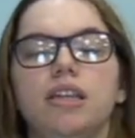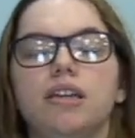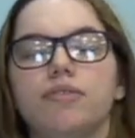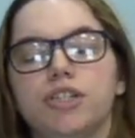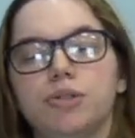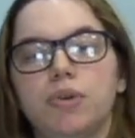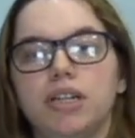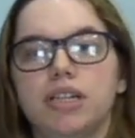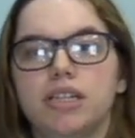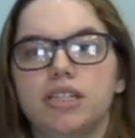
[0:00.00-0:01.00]
The first
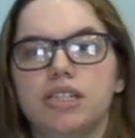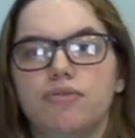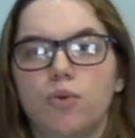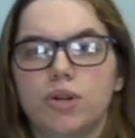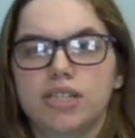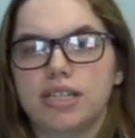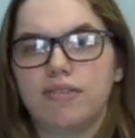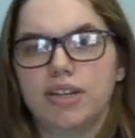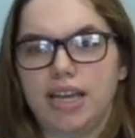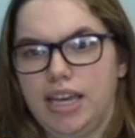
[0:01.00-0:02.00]
one is
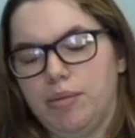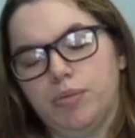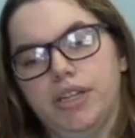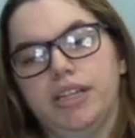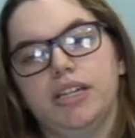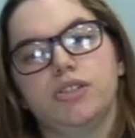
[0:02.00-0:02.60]
4-7-8 breathing.